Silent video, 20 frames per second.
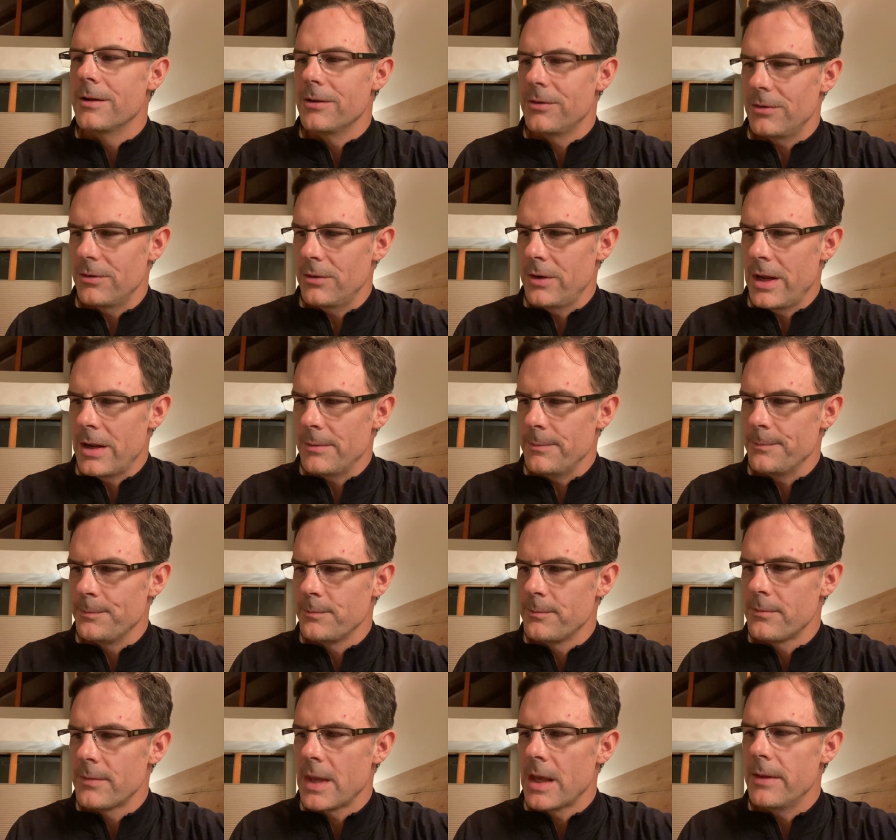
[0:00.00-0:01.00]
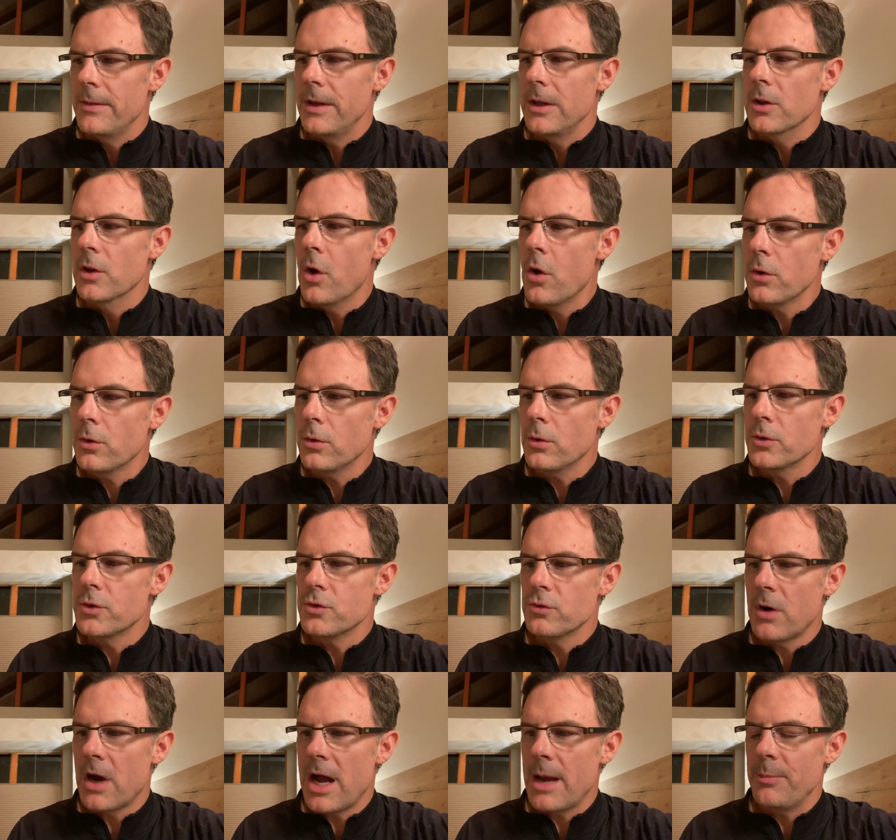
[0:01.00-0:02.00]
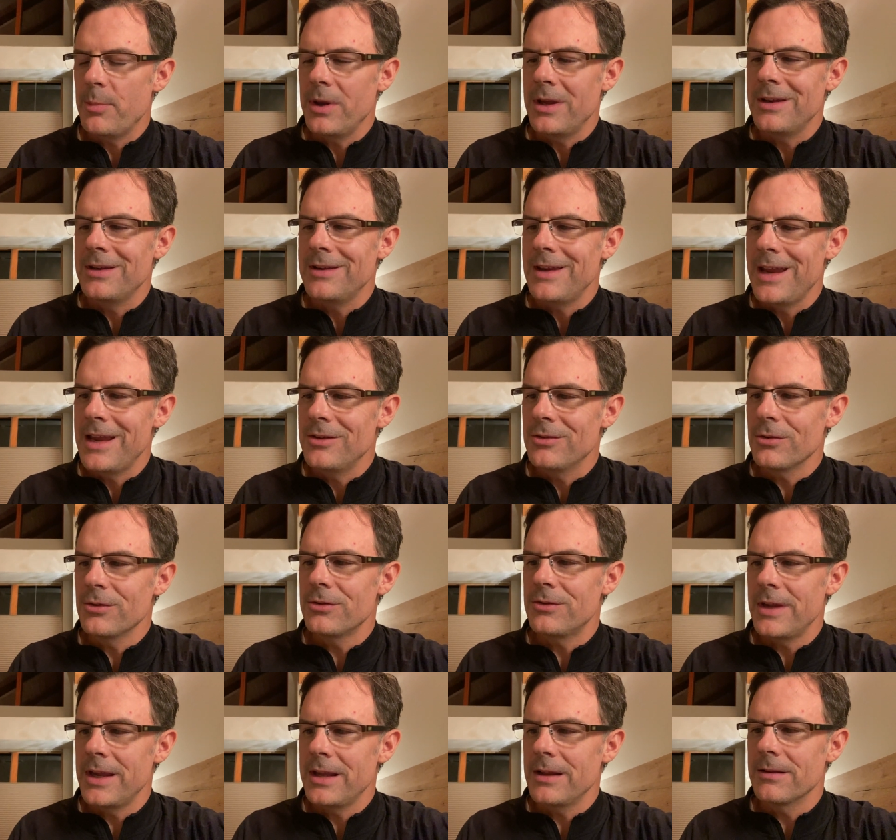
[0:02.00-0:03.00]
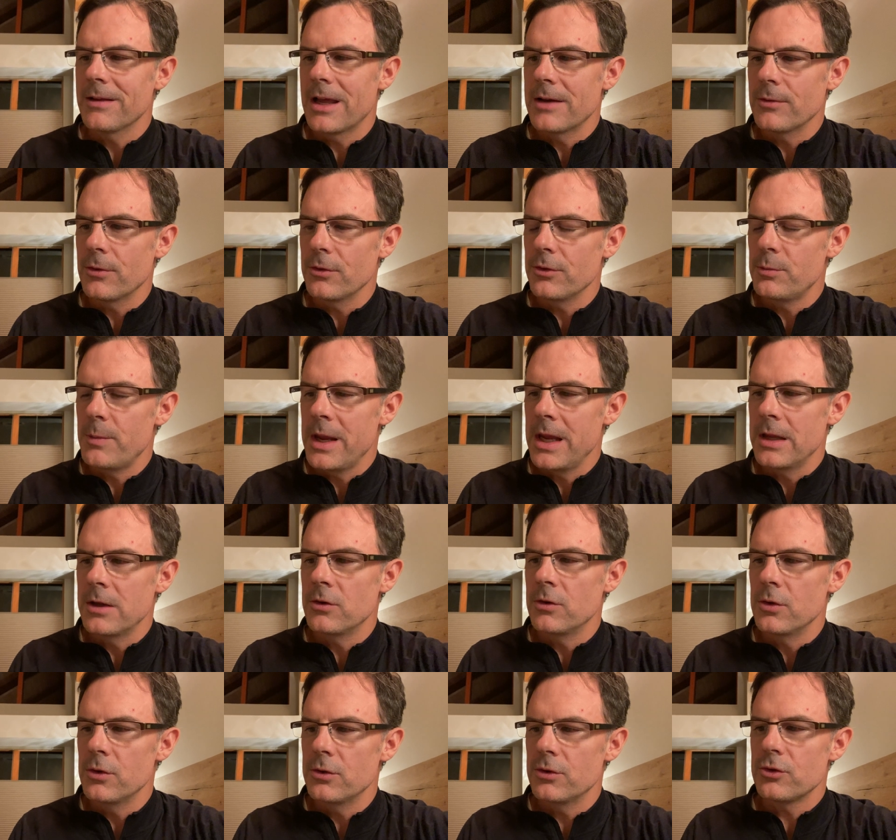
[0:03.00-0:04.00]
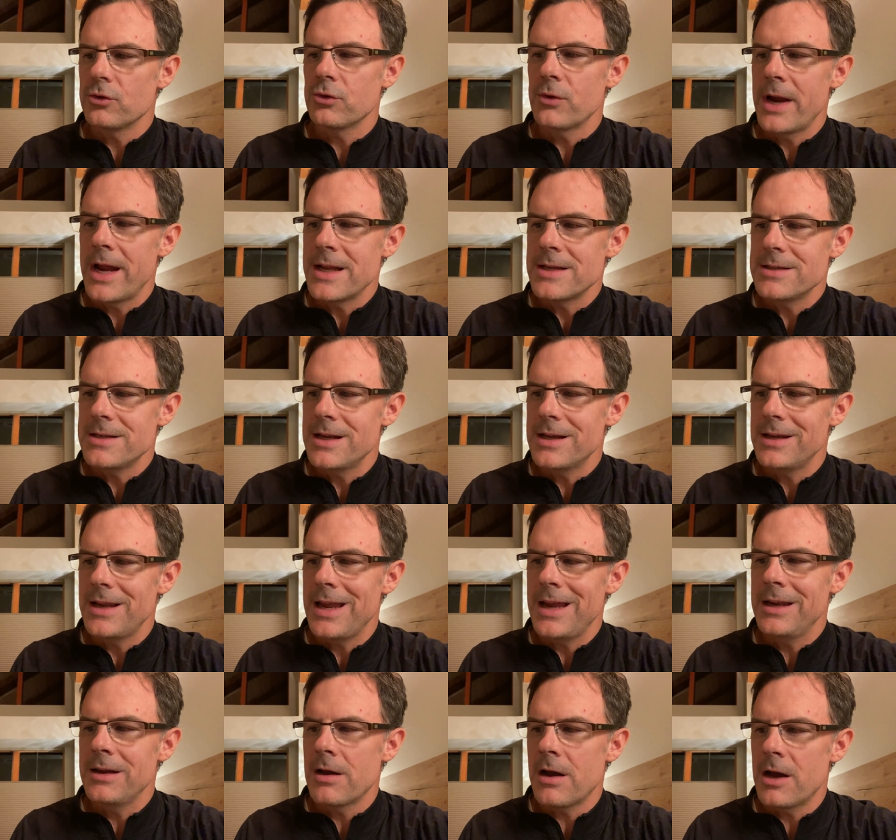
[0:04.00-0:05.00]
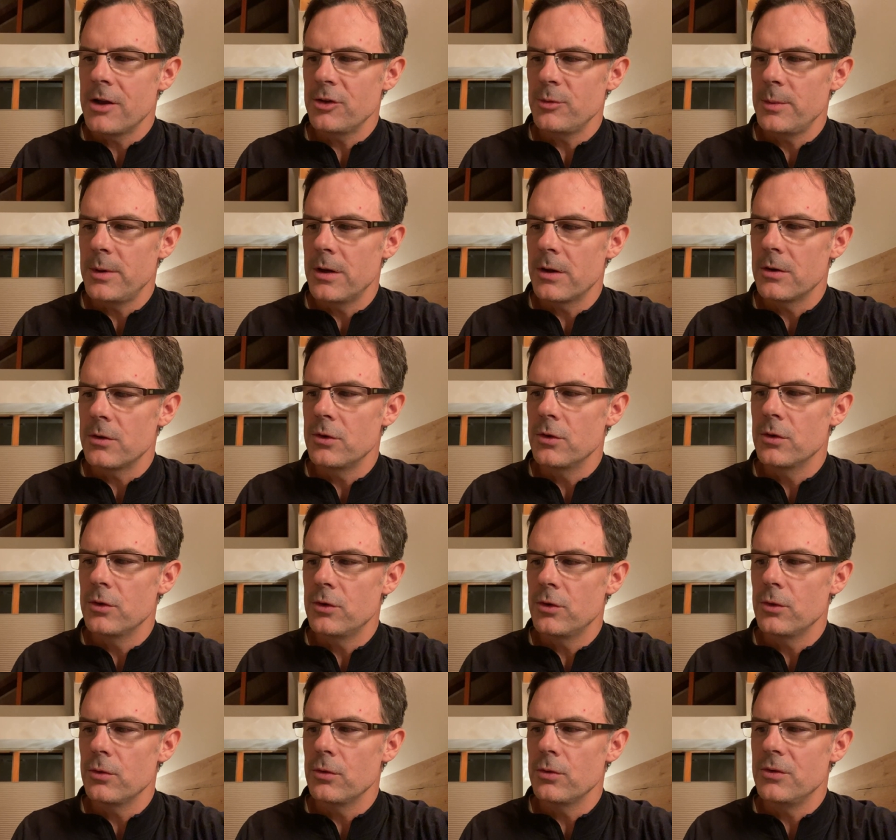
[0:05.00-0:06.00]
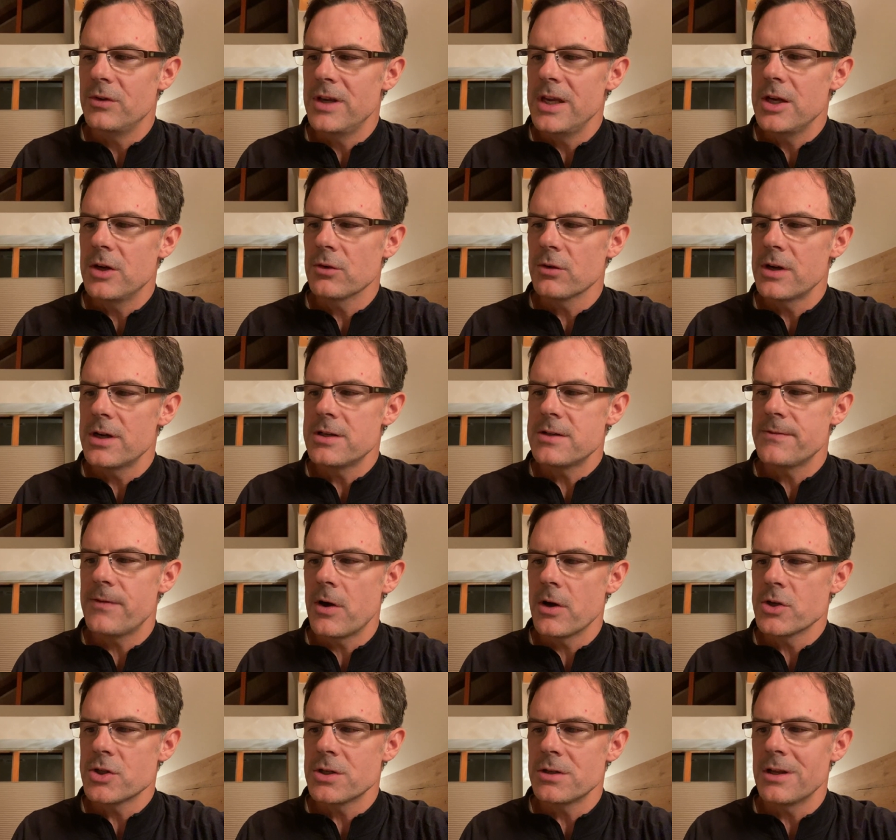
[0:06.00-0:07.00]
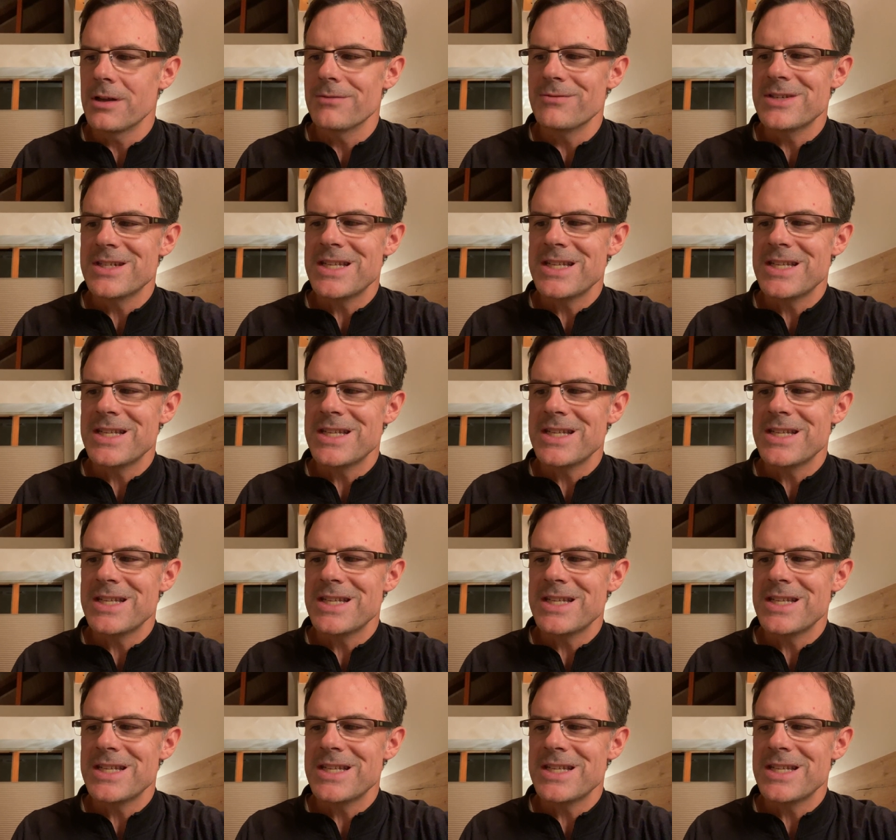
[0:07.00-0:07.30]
Slow down. The local drop in nasal zinc levels may induce transient anosmia due to decreased function of